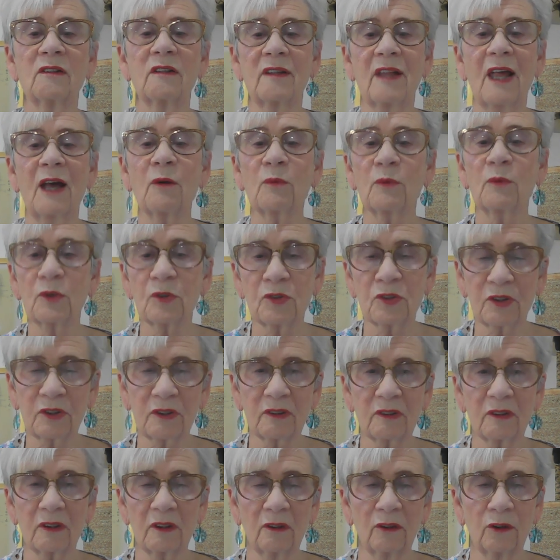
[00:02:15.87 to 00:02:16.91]
that
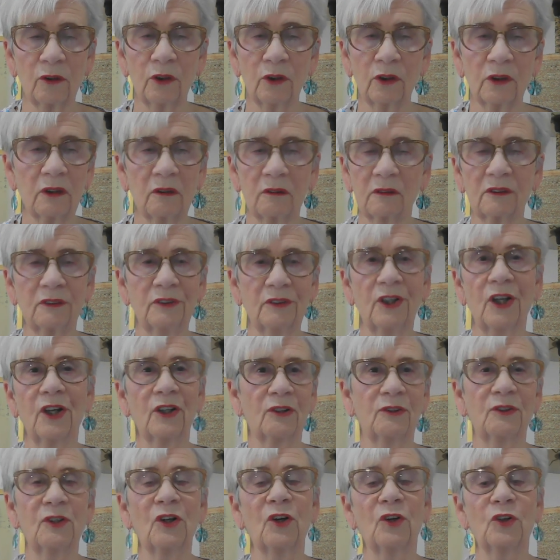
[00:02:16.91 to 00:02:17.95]
was
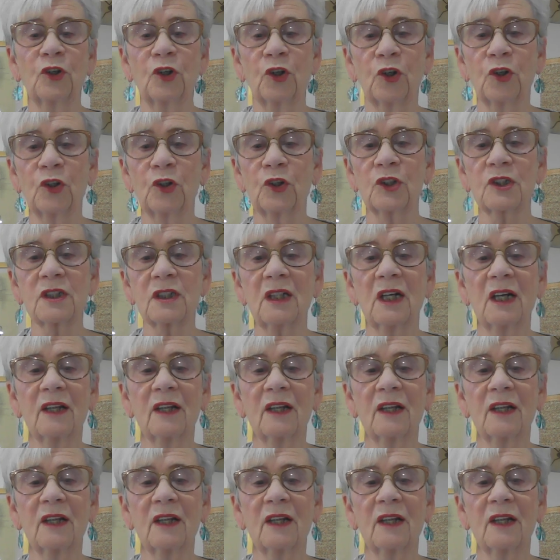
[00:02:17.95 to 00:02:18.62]
no, not good.